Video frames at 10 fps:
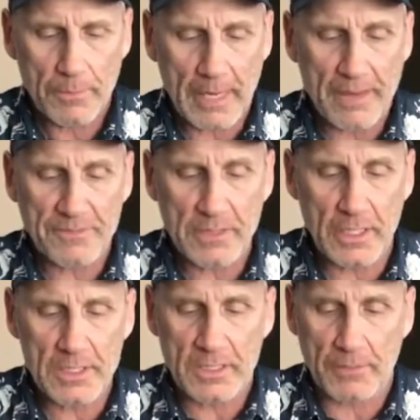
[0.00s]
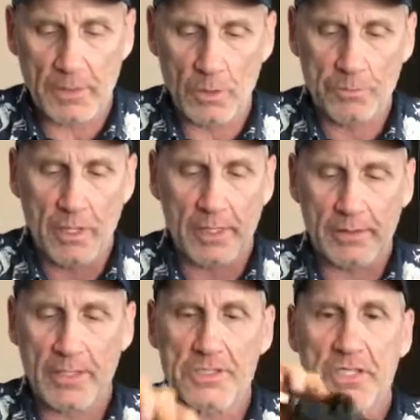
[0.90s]
But I have to tell you something. You
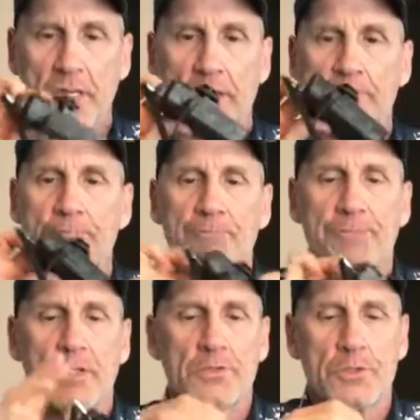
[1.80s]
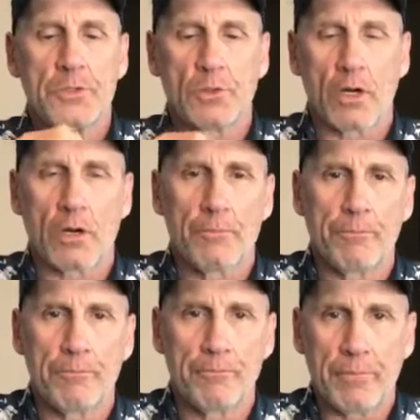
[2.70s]
plug this in to
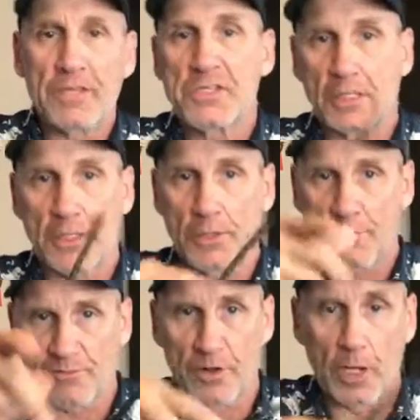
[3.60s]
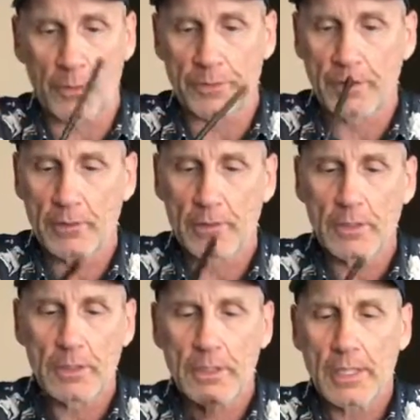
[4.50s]
basically your phone,
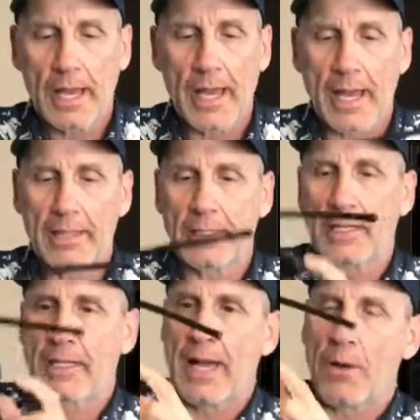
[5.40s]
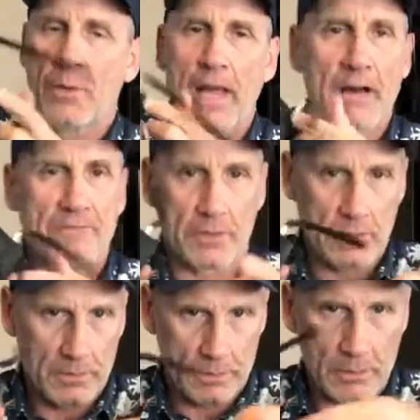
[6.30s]
and we have
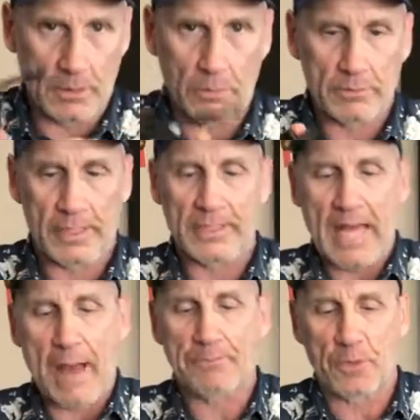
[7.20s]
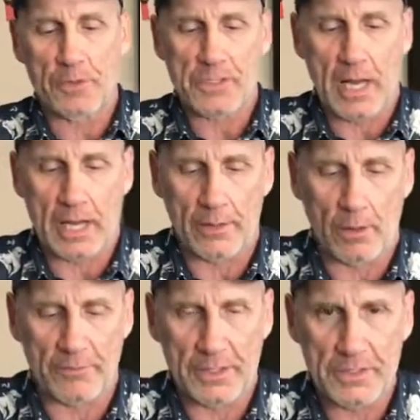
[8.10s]
the adapters on
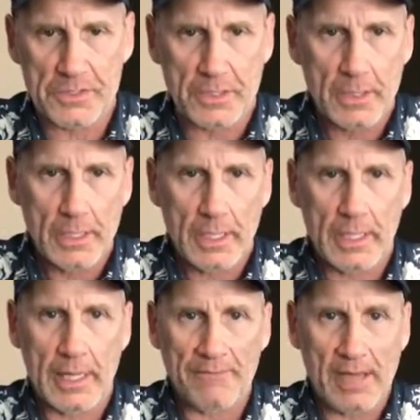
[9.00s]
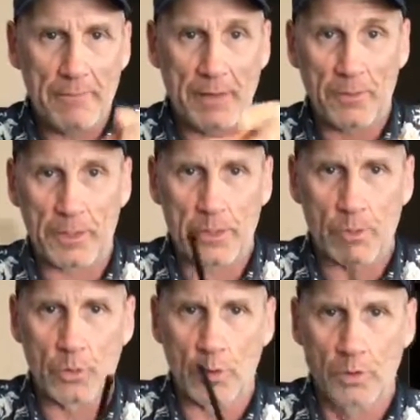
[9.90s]
all these, and I've got my really
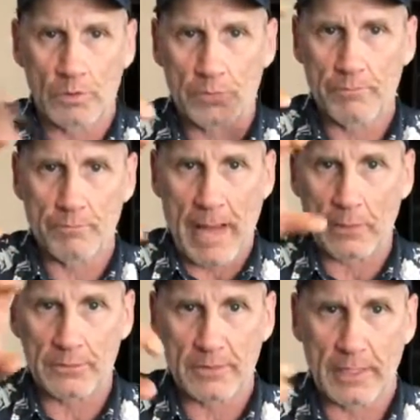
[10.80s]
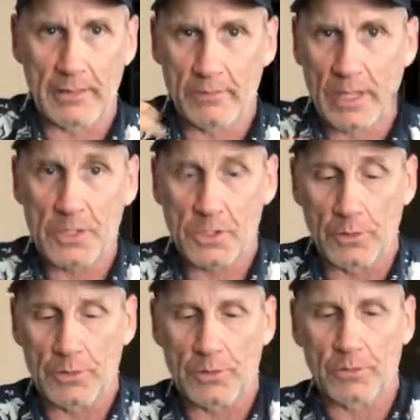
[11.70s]
cool mount that I
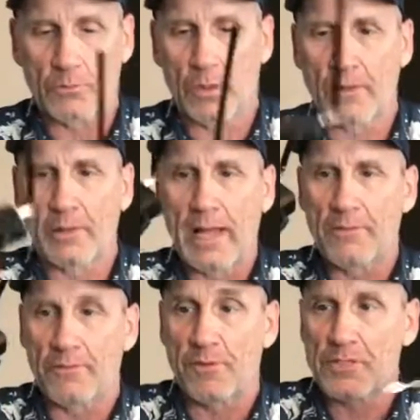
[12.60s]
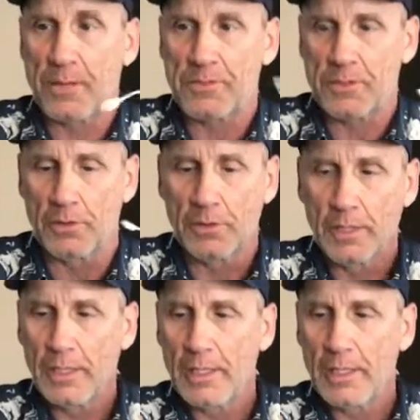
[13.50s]
showed you in one of the first episode,